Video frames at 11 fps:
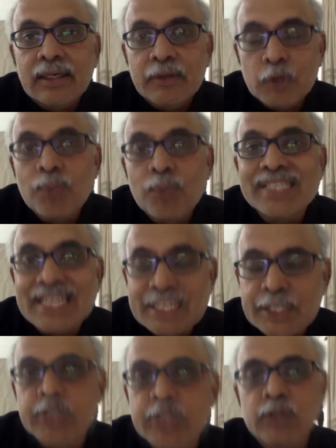you'll be
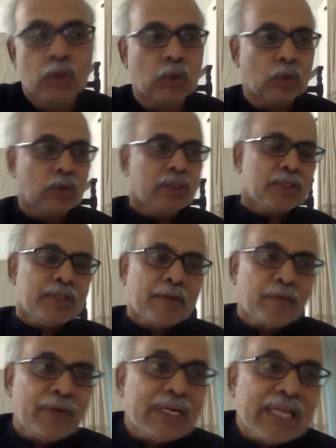sensitive to. So
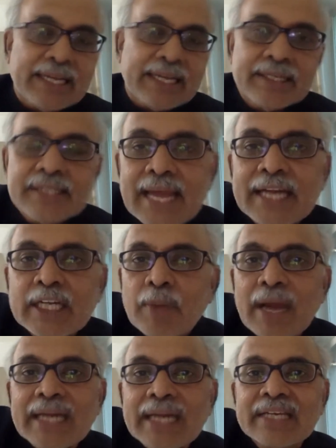definitely, this
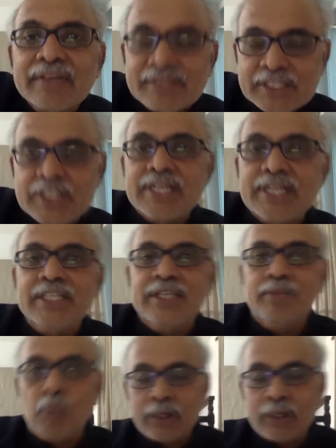antibiotic resistance is an
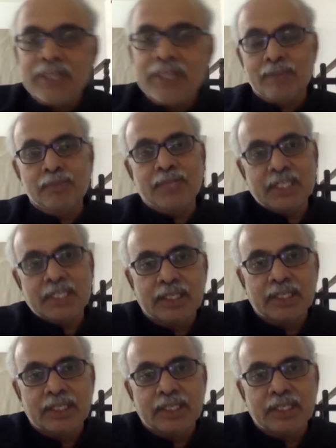important subject,